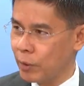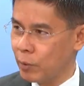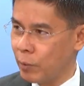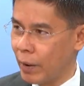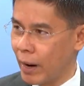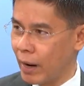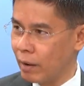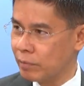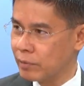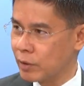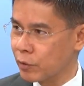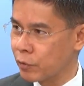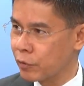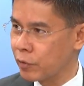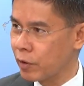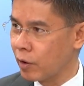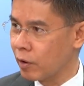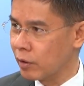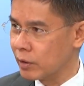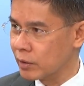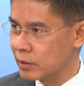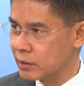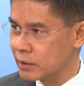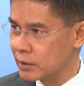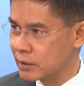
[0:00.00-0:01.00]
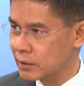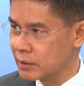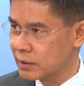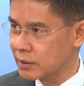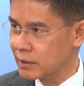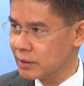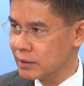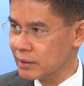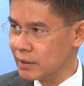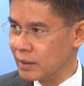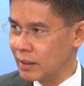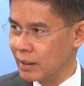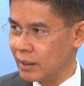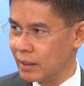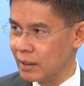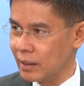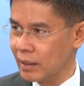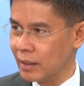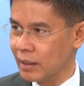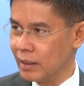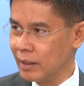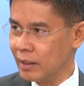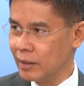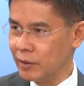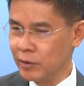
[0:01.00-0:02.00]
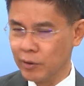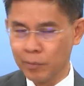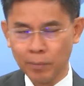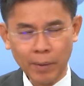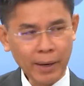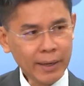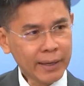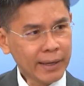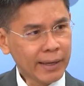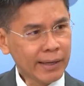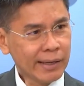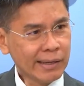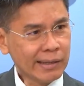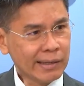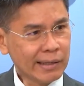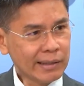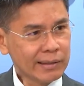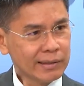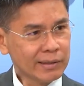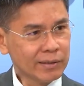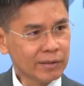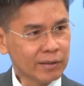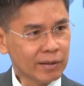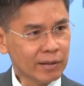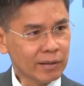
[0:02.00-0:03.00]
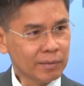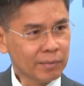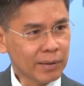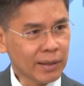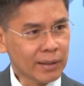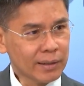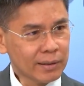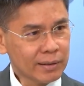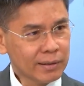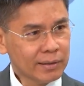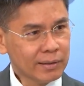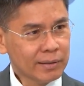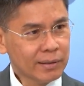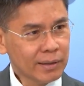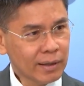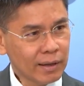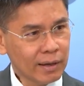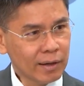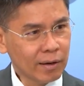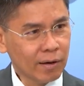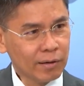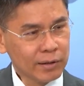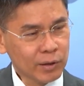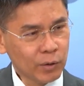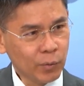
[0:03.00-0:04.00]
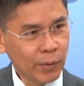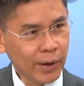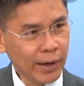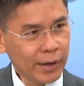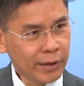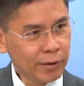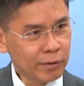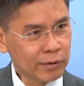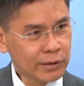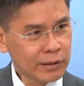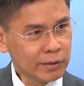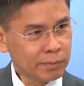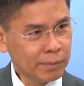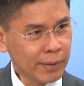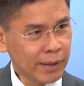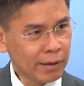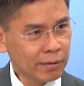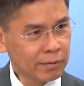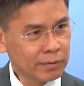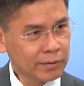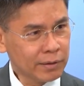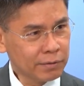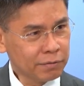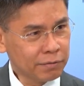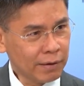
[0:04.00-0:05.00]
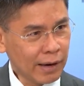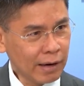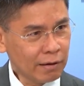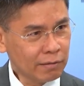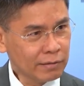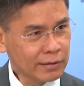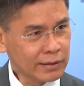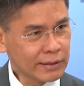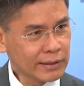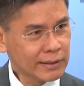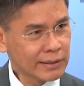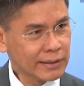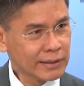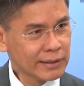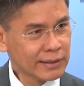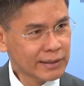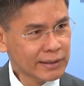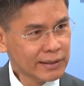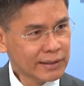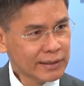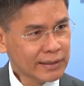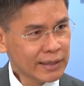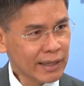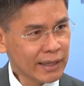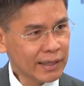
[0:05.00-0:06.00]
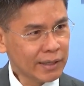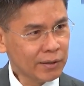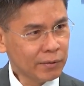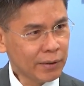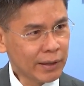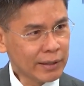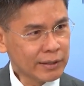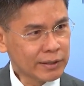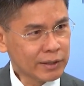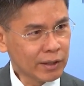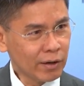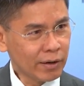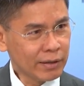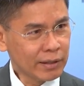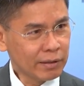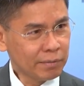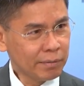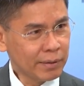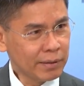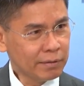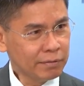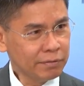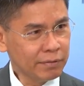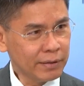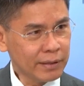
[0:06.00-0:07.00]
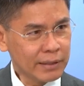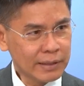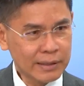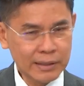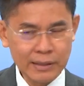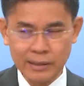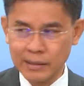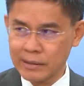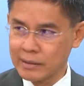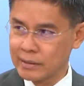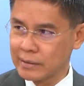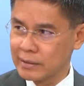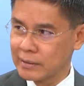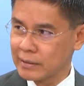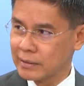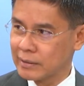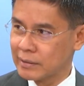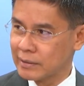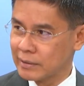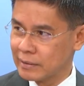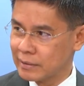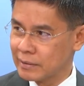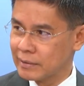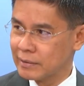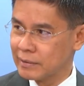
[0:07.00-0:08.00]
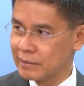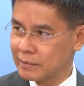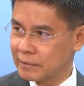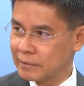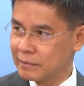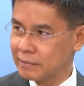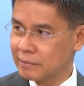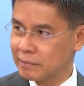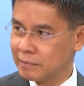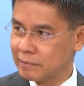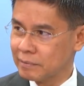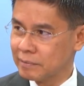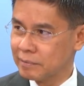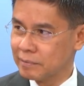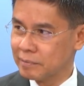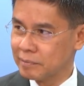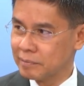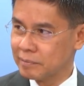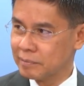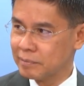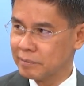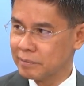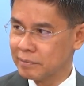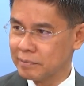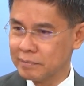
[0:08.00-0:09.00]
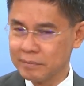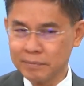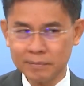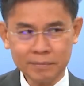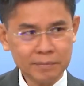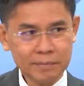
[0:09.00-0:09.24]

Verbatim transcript: beware of the thorns. Uh, you might get yeah. hurt, you know, but along the way you smell the flowers and you enjoy the benefits. Okay. You know, you're talking